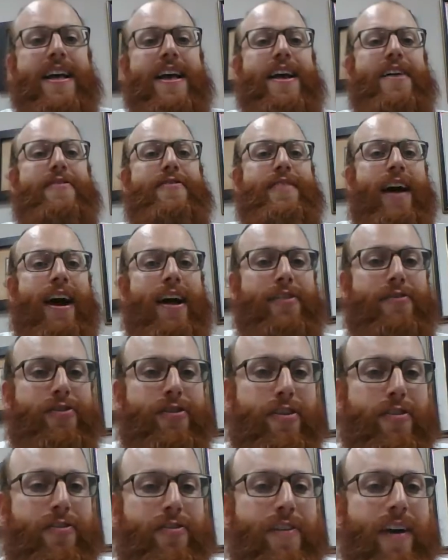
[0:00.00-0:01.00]
If not for
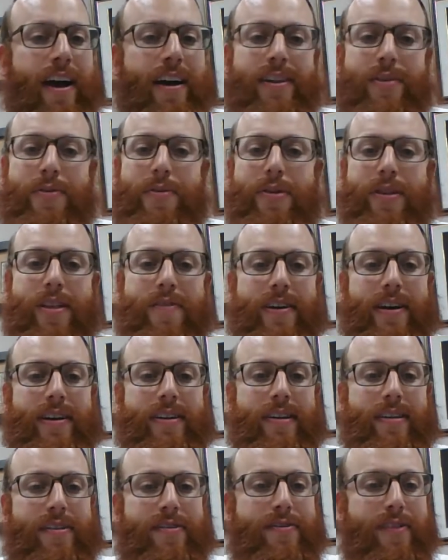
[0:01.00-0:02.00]
the fact that we're living in
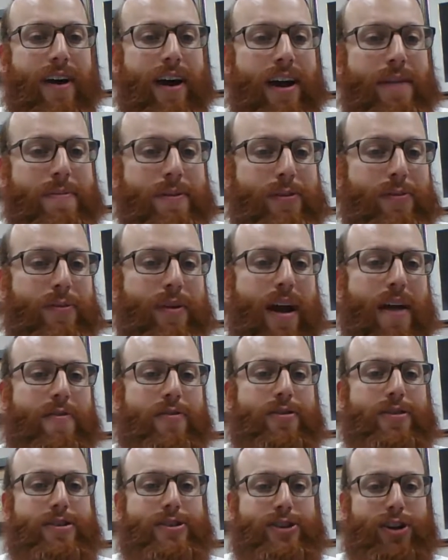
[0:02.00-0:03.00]
an environment where
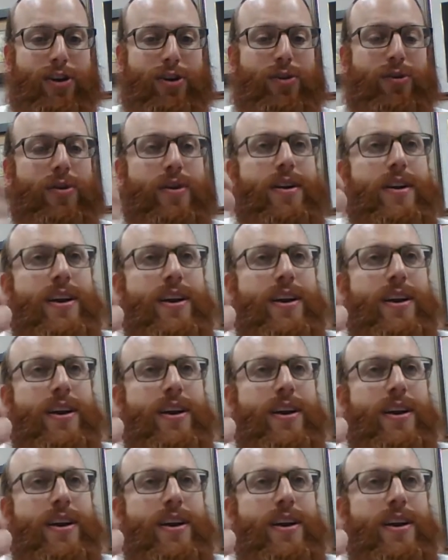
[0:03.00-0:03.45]
everyone is so